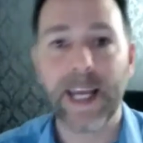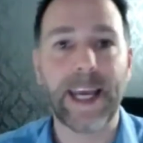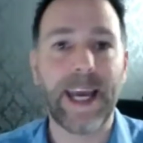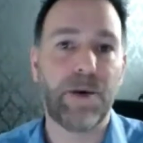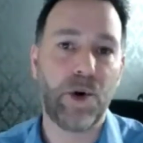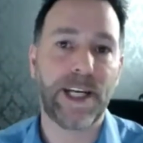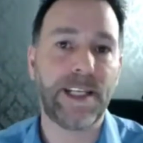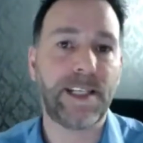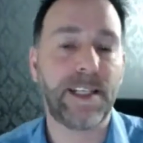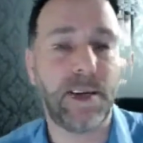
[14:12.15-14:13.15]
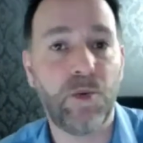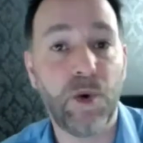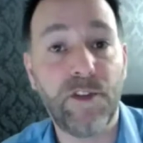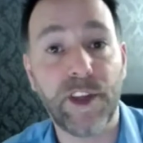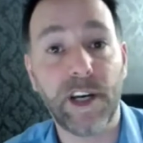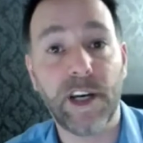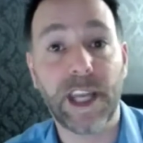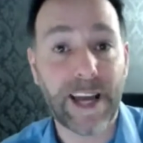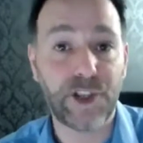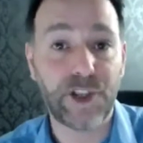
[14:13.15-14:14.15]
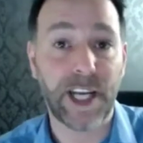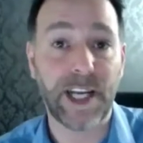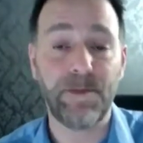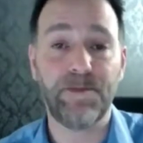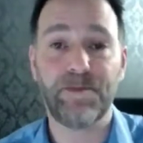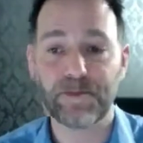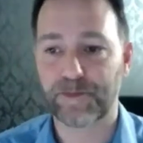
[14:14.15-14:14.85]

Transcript: Yeah, what it is with the live training